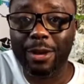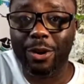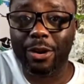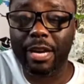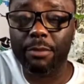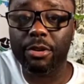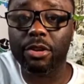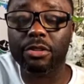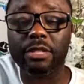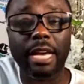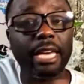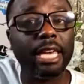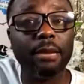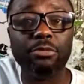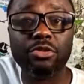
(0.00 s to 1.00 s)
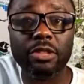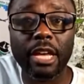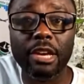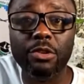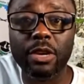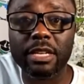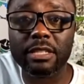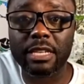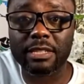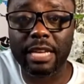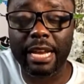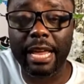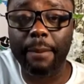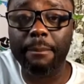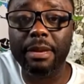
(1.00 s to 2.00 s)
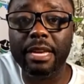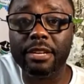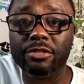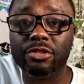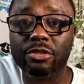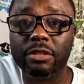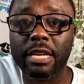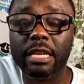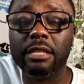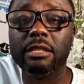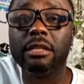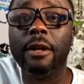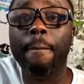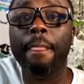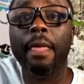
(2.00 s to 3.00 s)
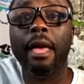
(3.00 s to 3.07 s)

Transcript: Okay, because I came to the US as an MBA student.